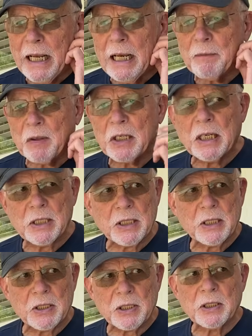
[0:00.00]
about
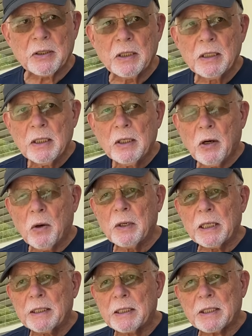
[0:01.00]
6 still
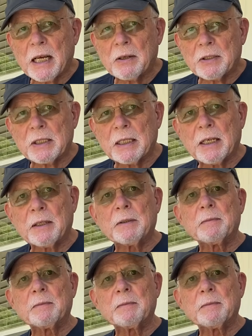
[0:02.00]
holding this house together.